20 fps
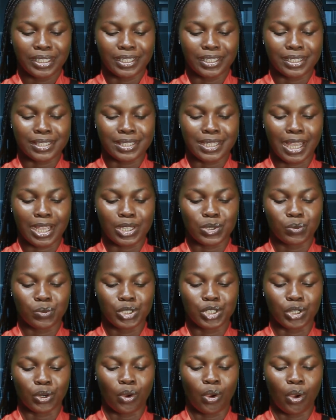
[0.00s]
The attacks,
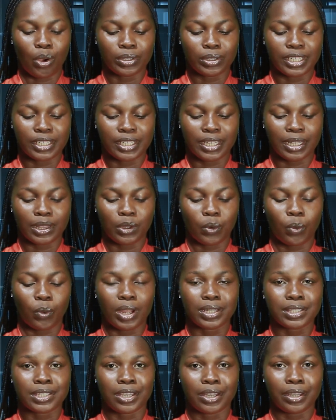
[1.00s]
which occurred in Yellow
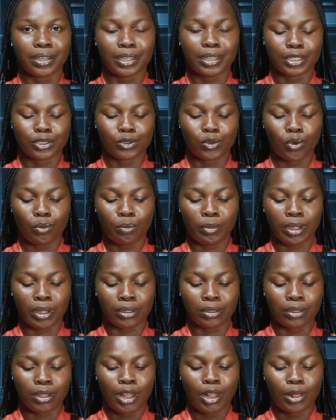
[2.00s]
Water in
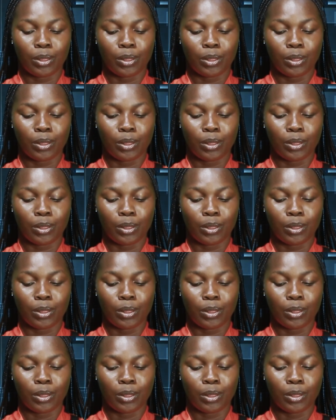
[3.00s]
Guma